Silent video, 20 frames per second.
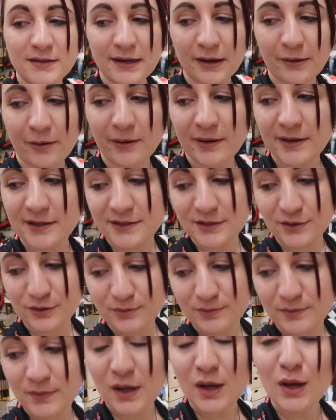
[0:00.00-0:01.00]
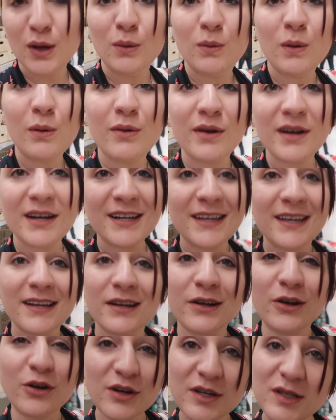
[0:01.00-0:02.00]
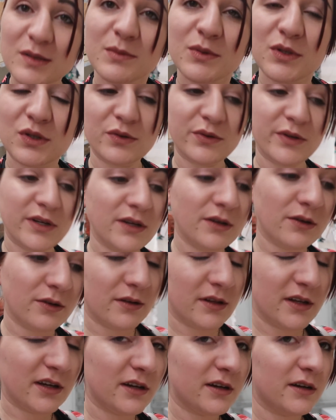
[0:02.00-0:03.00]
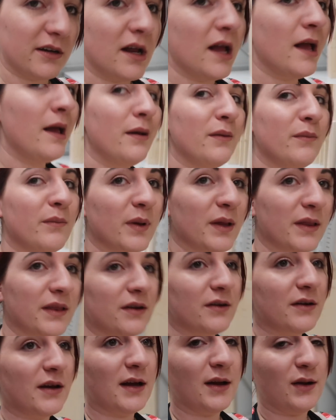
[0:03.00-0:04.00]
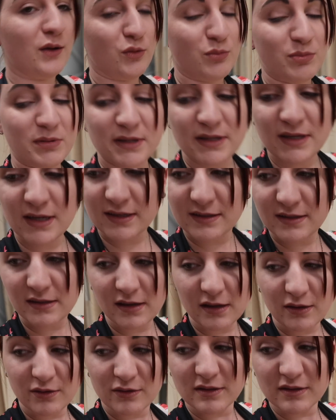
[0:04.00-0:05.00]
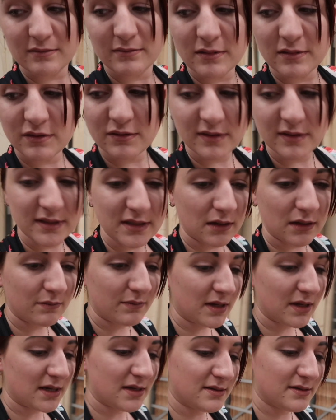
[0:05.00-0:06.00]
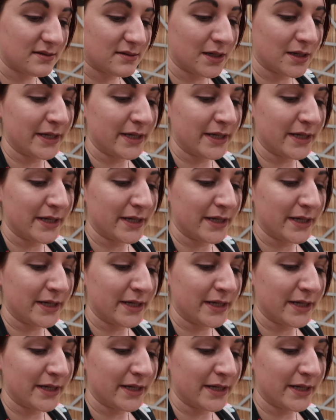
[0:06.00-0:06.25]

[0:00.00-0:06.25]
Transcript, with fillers: Now we're at Tomb. We were gonna get a Christmas tree earlier, but they're not open yet to get Christmas trees on base.